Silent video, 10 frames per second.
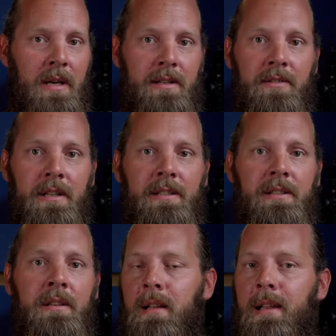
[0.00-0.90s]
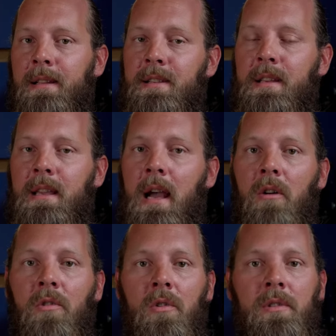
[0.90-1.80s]
batteries, let's see
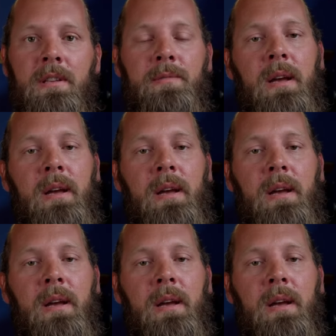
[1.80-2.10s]
how long this